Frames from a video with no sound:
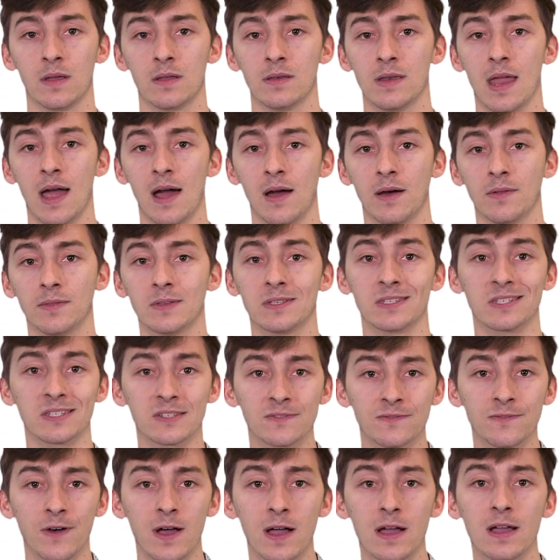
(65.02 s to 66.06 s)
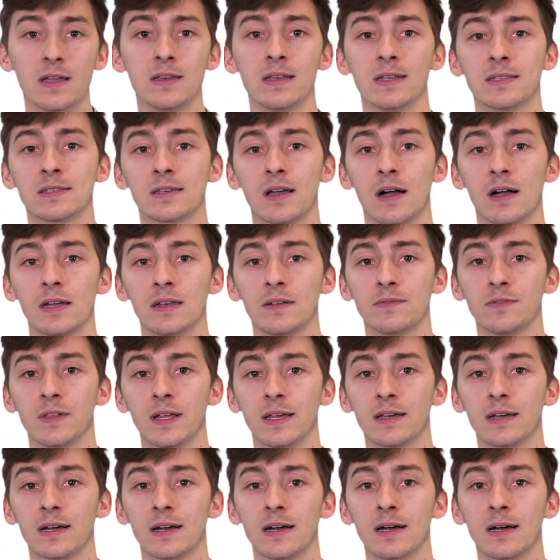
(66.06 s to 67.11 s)
Now, this is fine. It's kind of
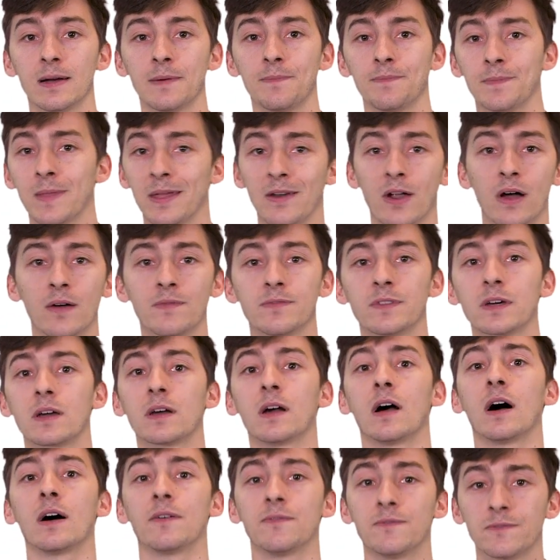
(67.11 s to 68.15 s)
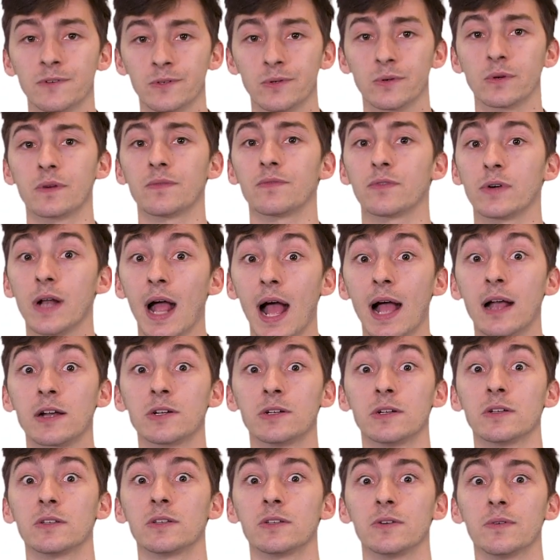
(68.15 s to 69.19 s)
like a, an off-the-cuff sort of
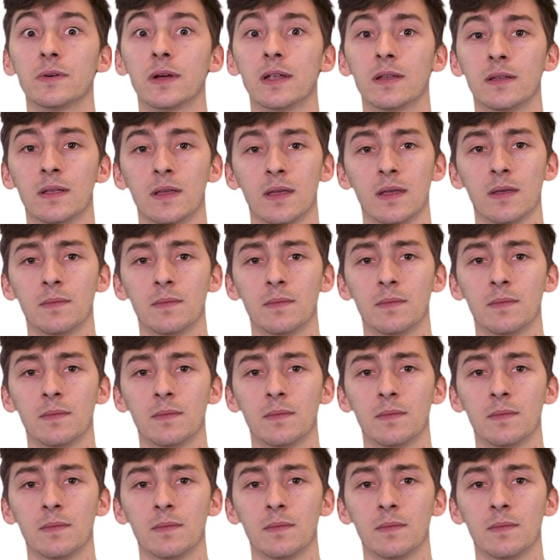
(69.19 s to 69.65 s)
reaction to it,